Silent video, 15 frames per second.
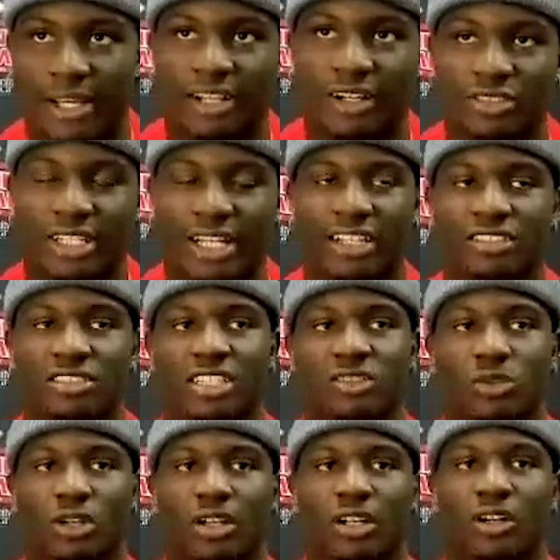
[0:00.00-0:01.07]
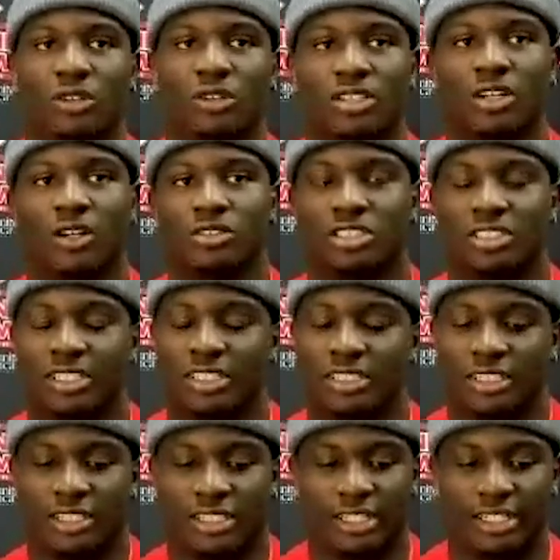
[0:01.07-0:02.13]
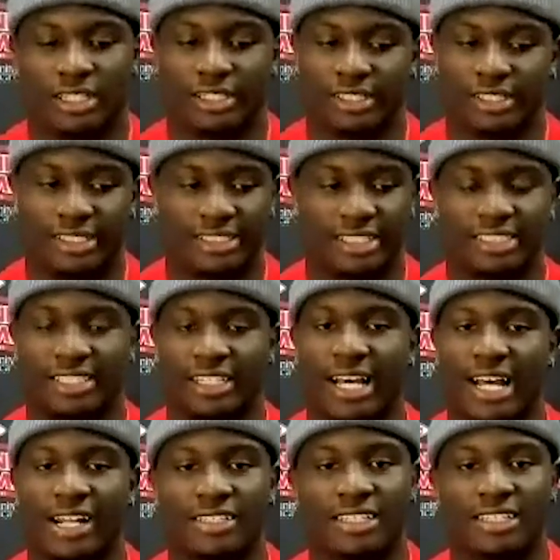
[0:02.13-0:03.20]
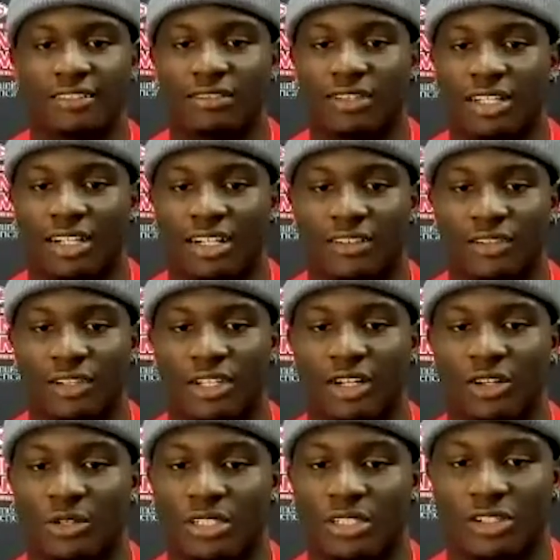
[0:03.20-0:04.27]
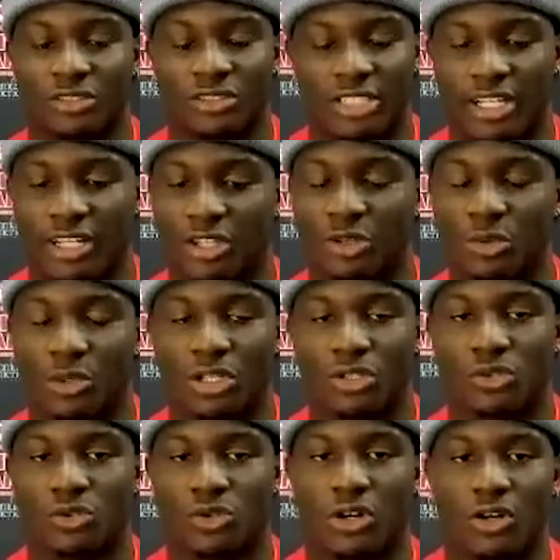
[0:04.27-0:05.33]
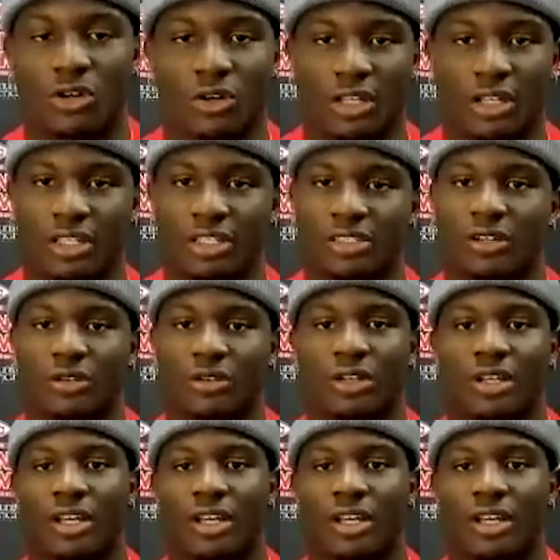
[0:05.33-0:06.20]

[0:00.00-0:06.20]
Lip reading: Coach House is just one of those coaches. It's just a lot of tough love. You know, he's going to tell you when you're wrong, and he's going to